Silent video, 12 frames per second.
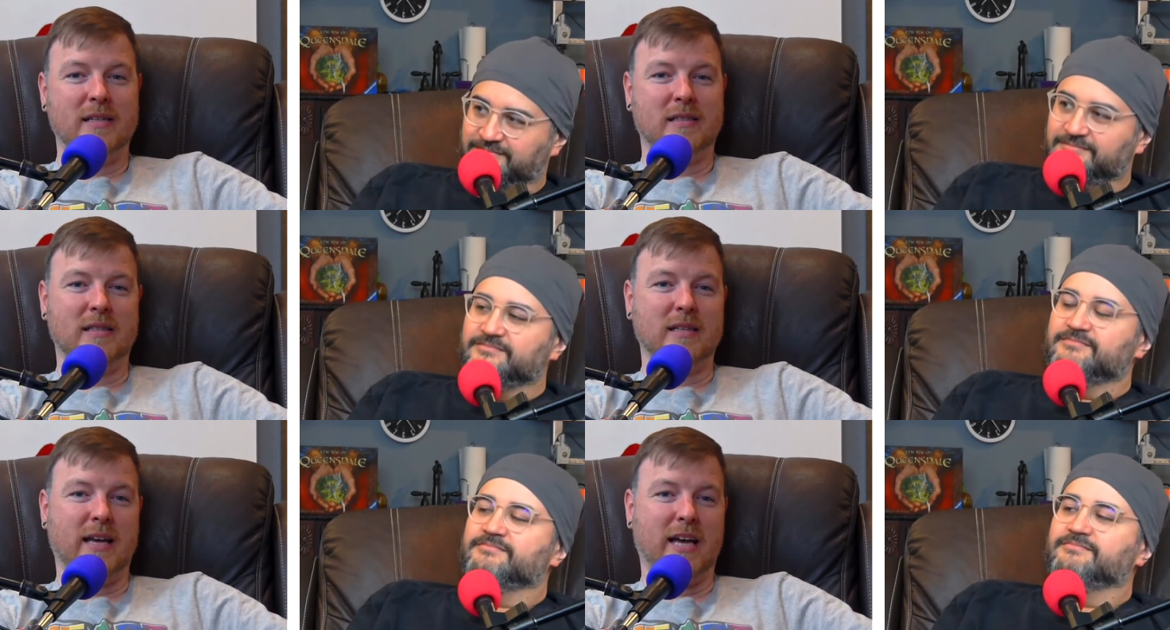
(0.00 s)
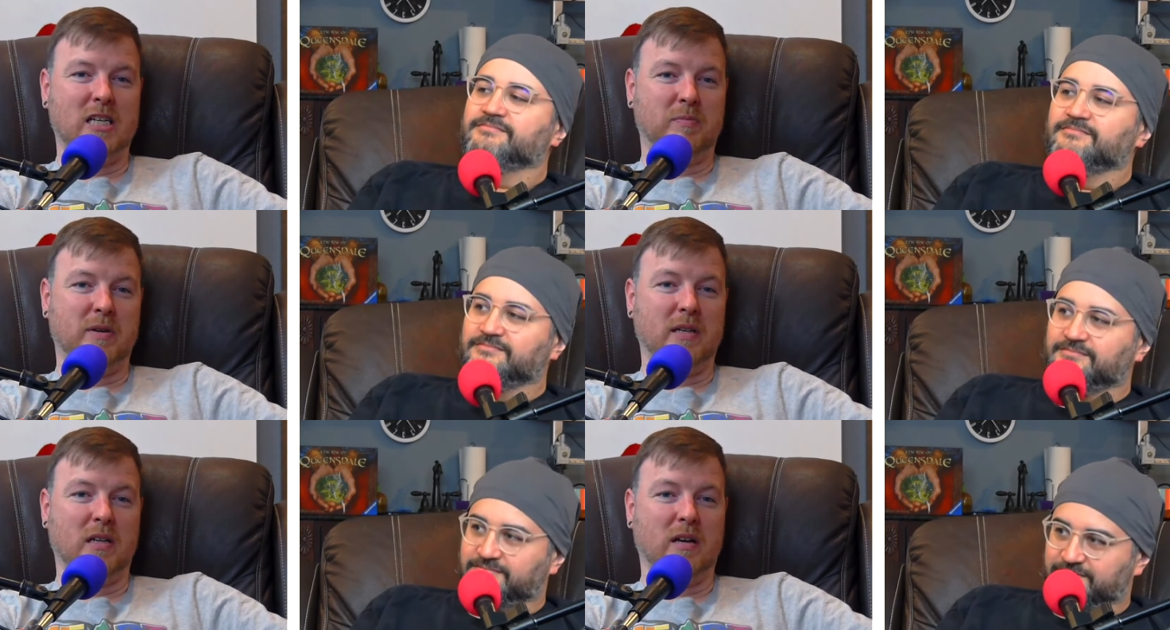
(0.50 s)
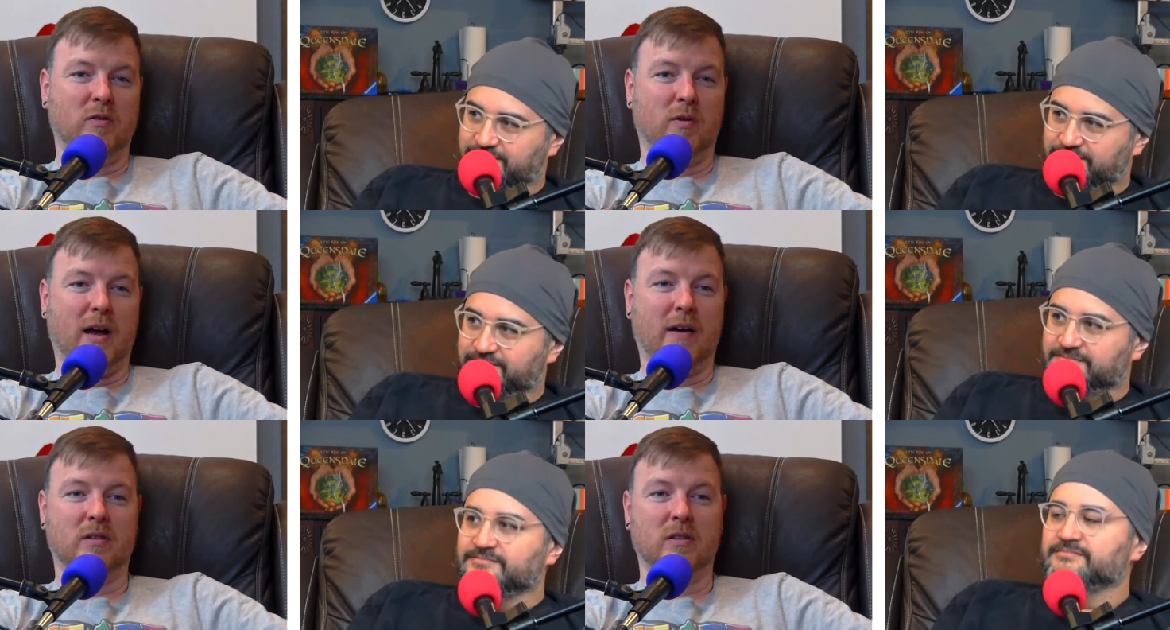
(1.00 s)
Speaker 1: It's an H.P.
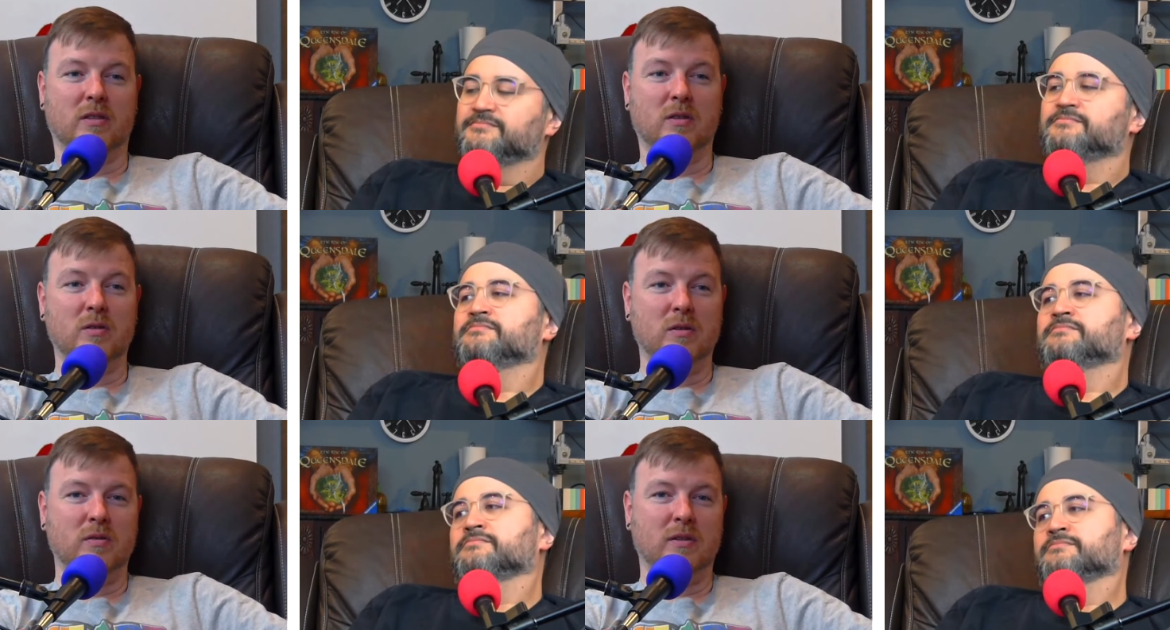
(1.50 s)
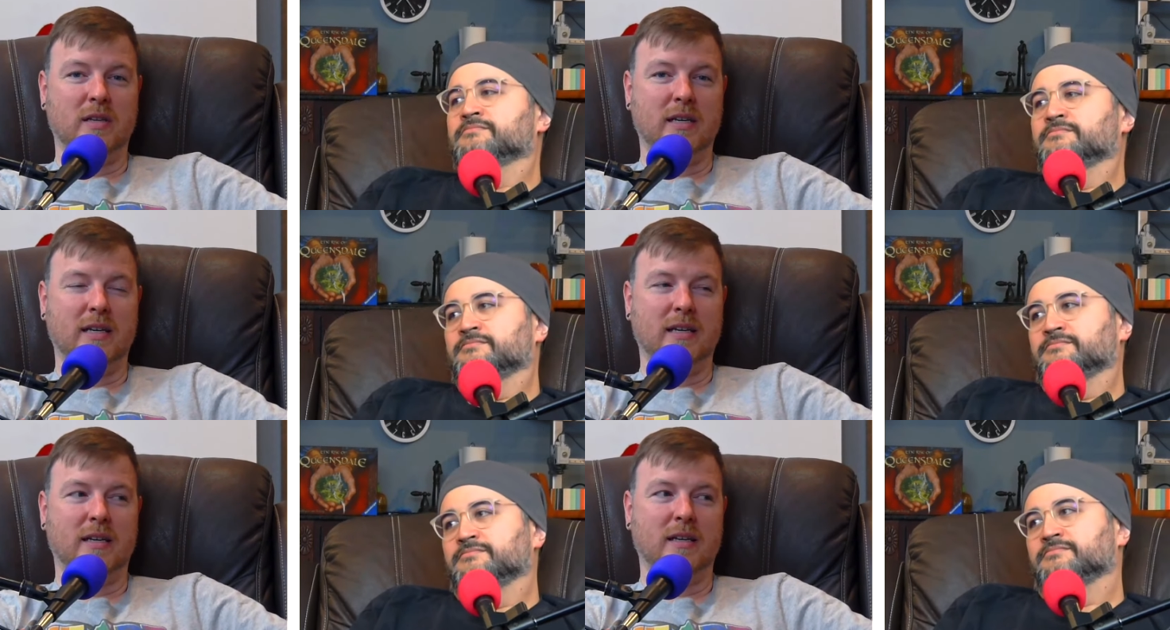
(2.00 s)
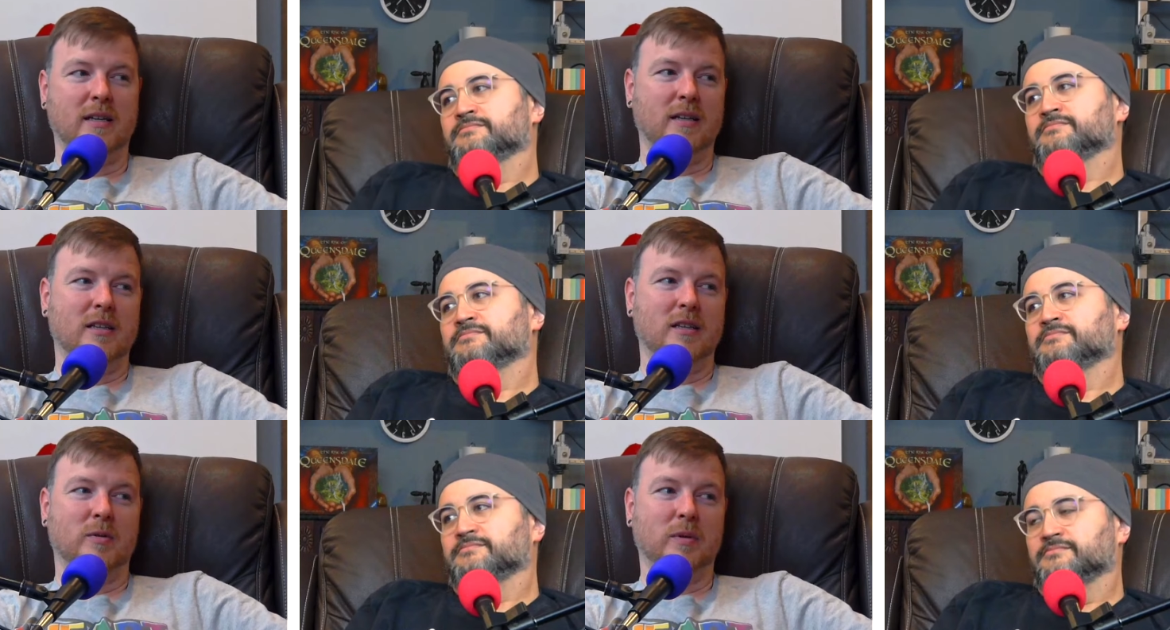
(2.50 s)
Lovecraft Cthulhu thing.
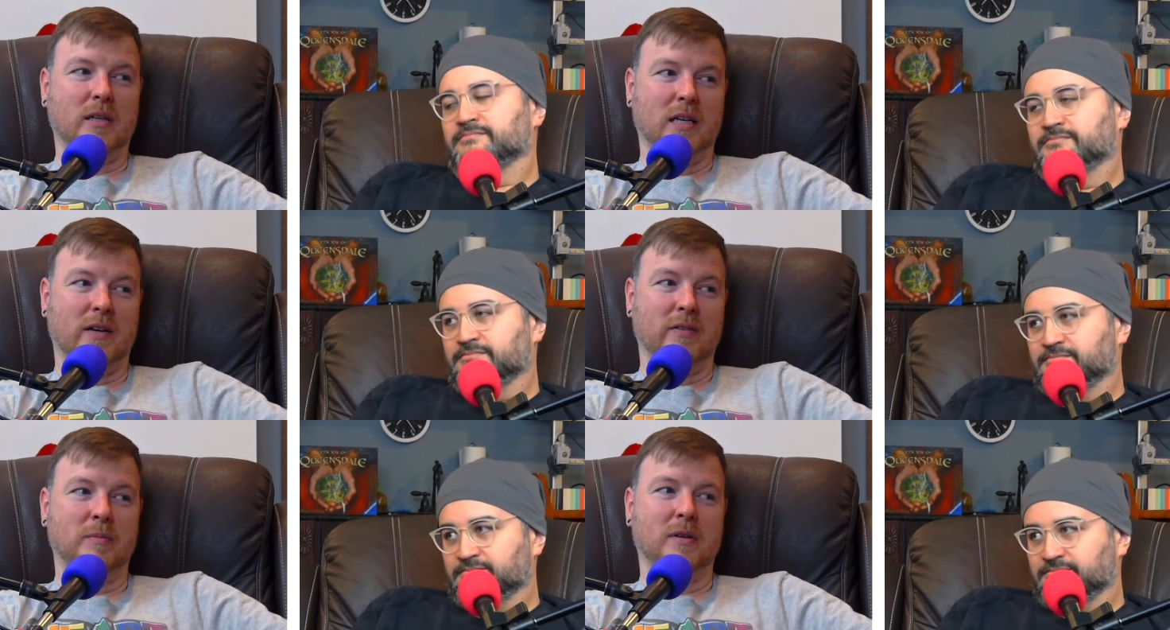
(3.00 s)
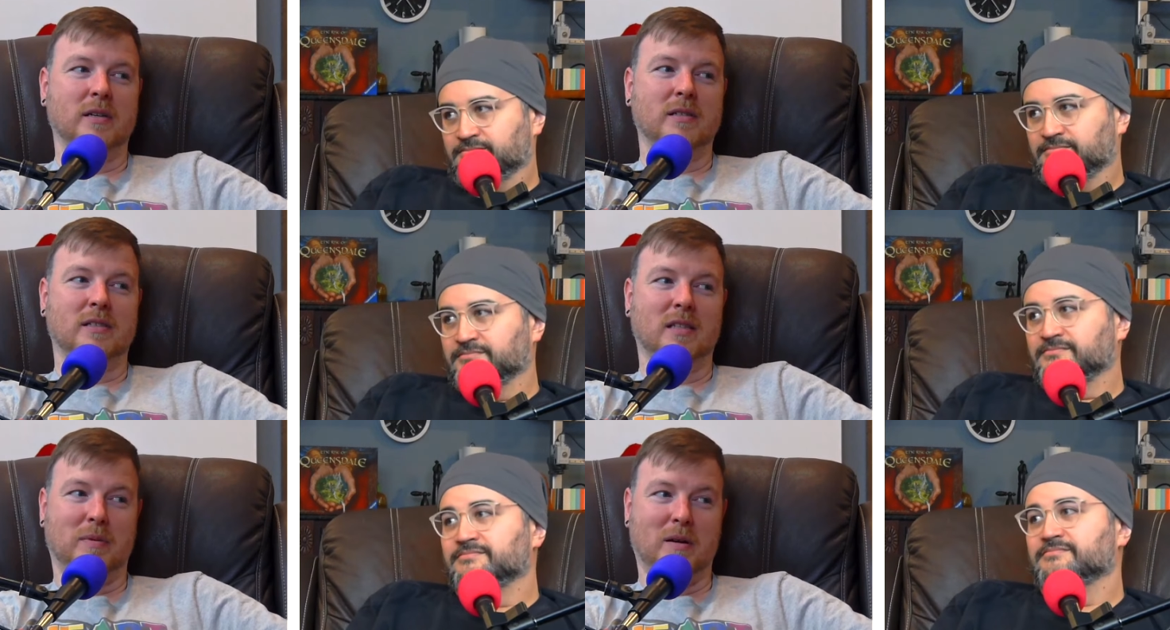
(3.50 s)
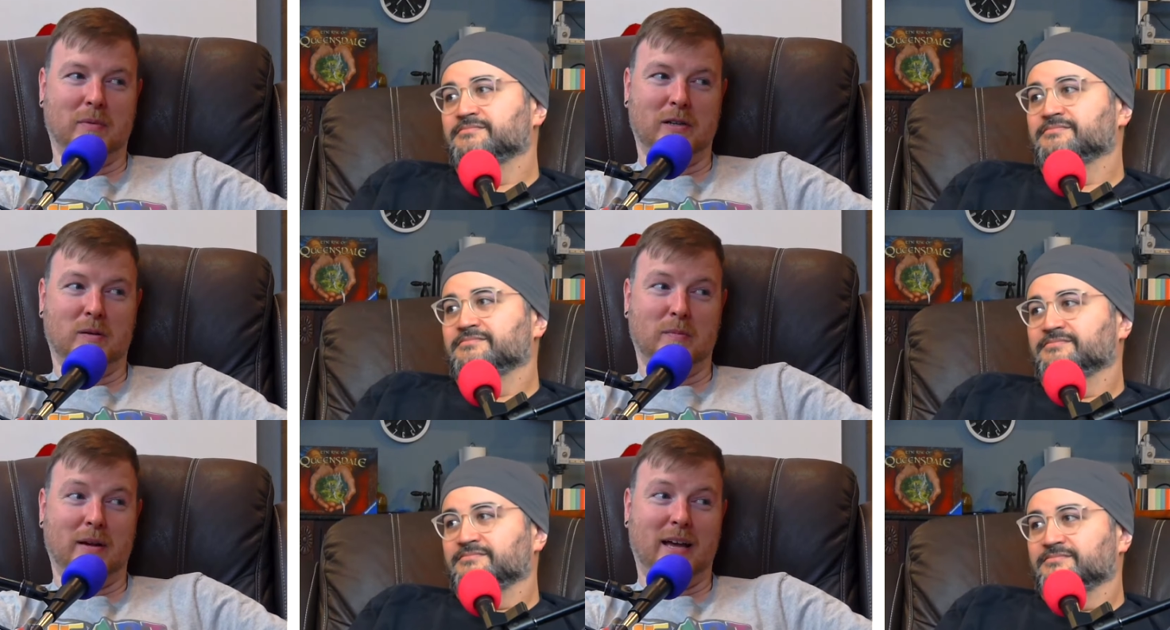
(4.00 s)
We love it because it's in the public
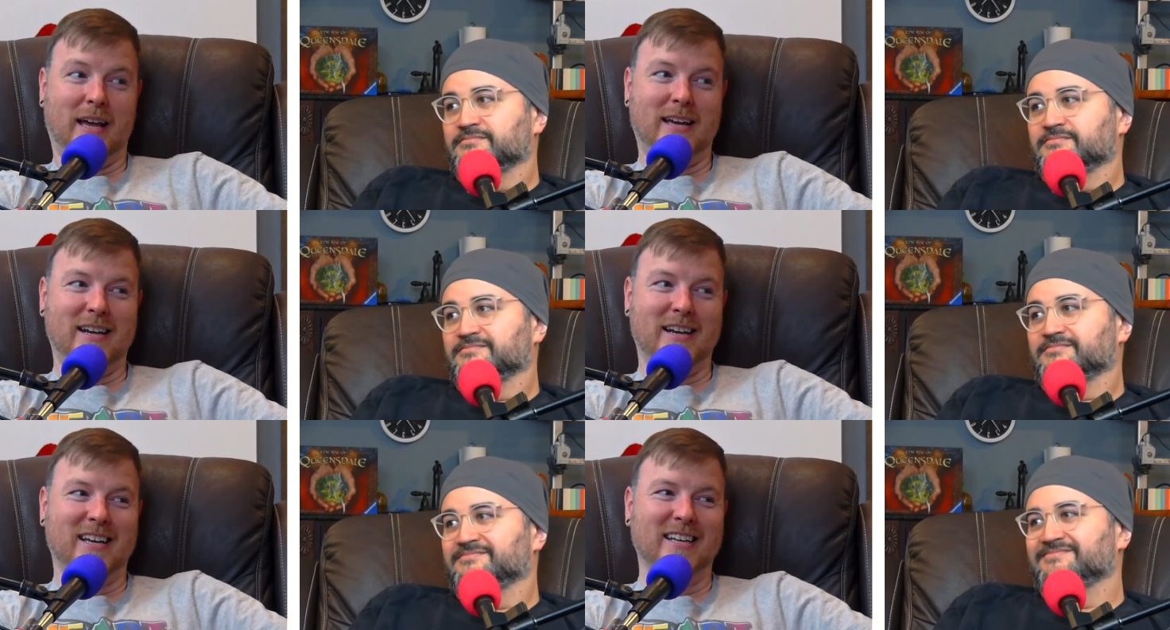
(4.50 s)
domain.